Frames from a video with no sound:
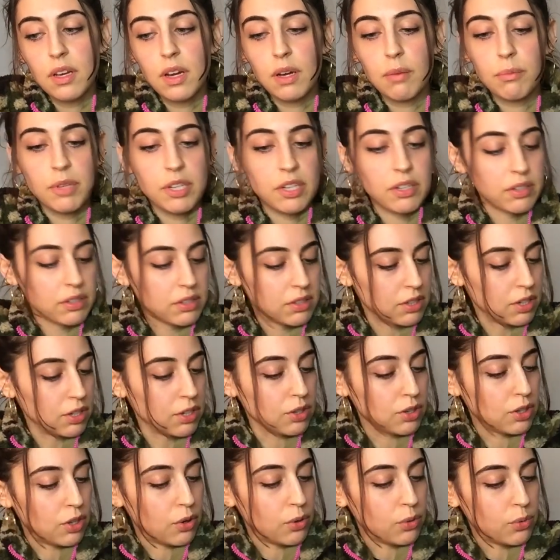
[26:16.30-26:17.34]
I'm hearing
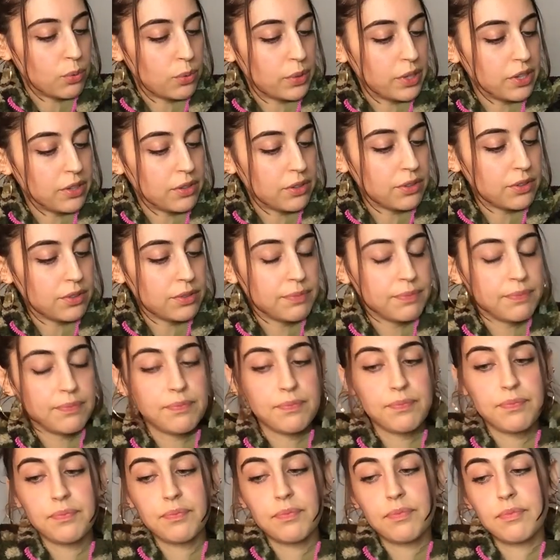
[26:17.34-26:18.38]
colloquial
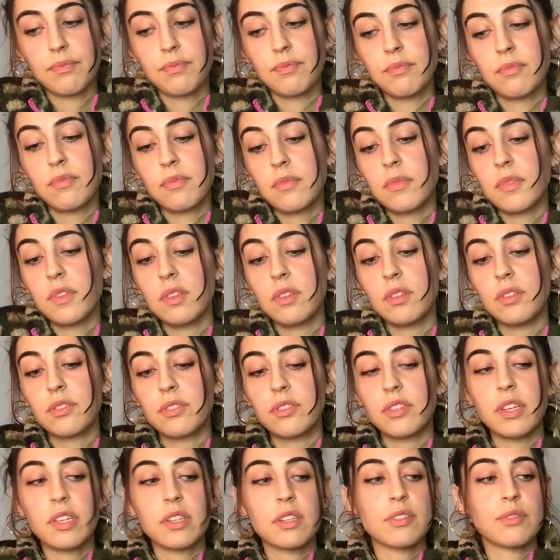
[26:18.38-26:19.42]

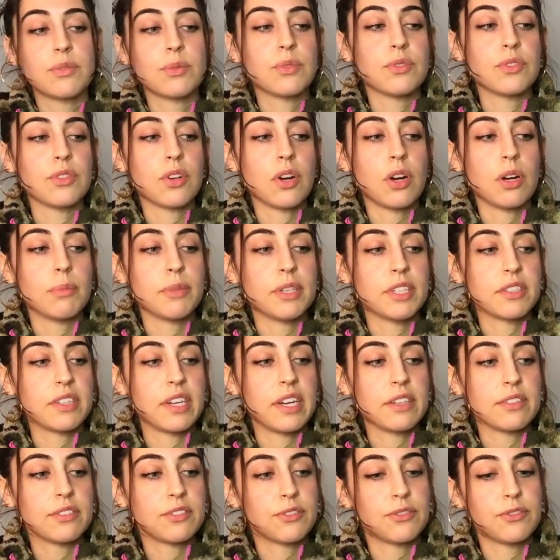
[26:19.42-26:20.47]
Looks like this was a karmic
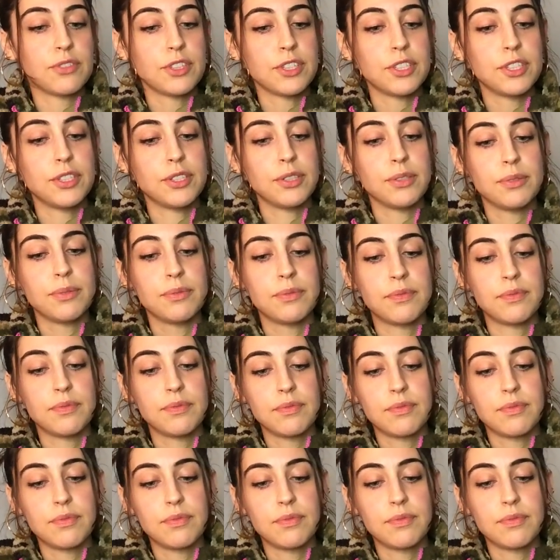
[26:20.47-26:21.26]
test for you.